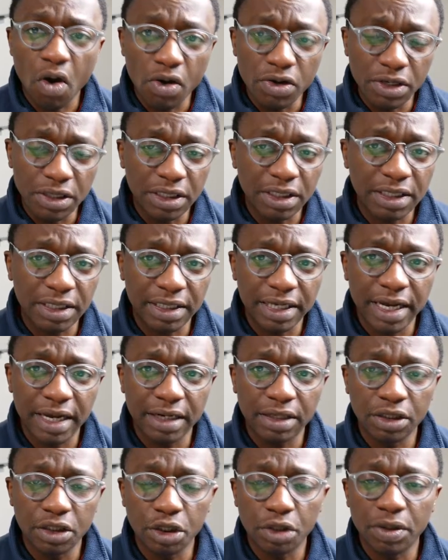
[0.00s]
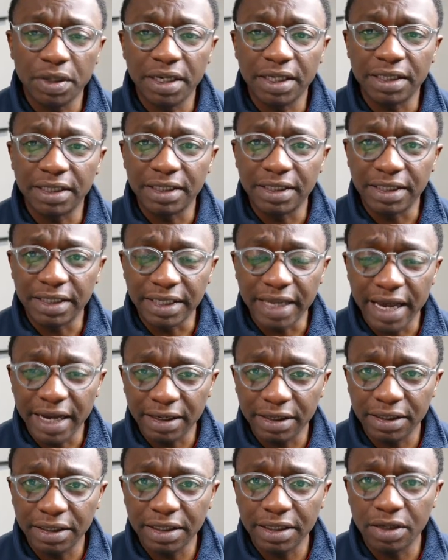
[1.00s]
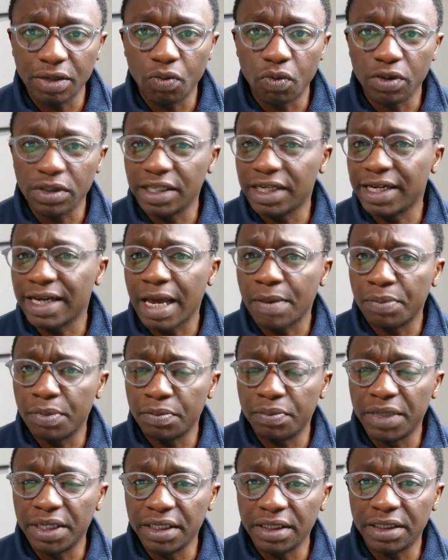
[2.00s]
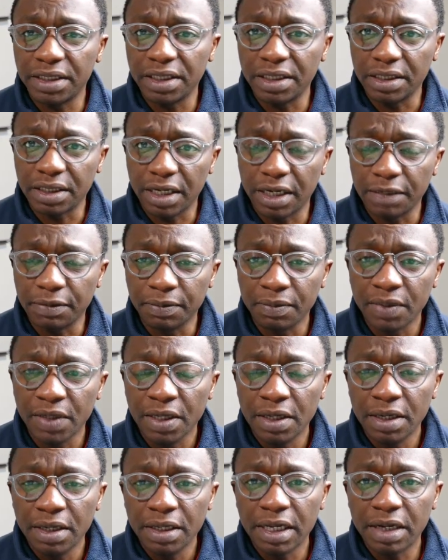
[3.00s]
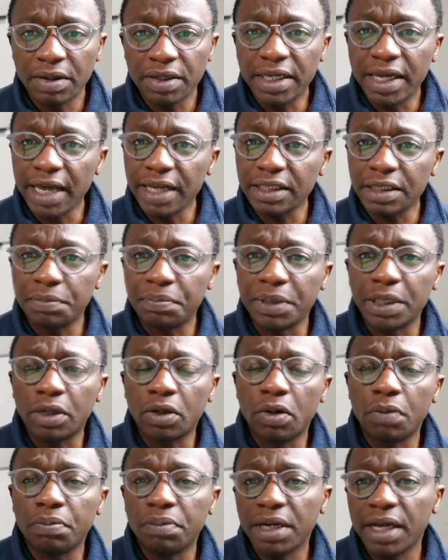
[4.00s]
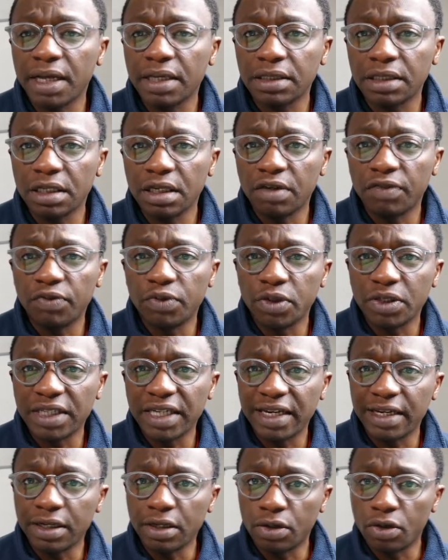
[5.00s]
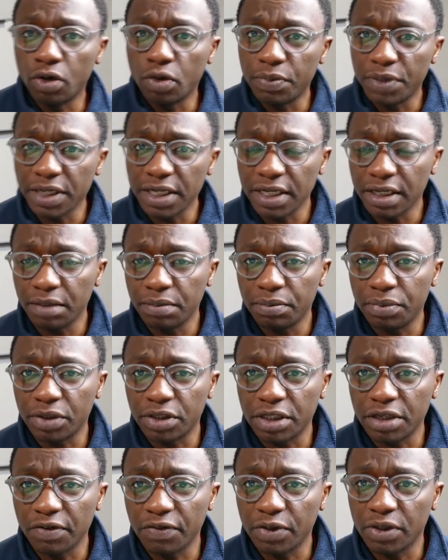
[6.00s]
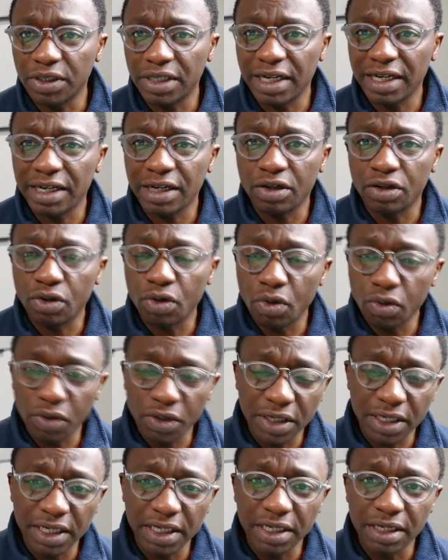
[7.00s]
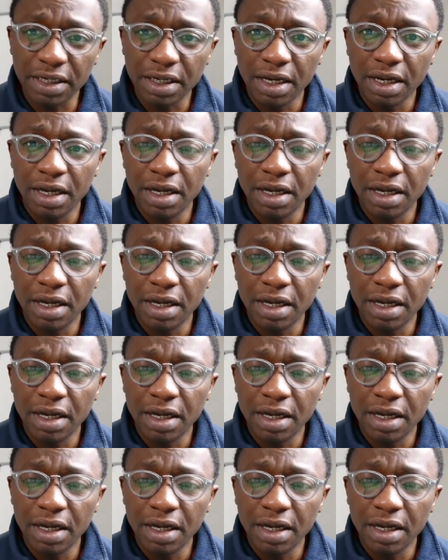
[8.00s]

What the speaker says: understand exactly what their capabilities are. Now it gets a bit complex if you're selling globally, but if you're selling locally,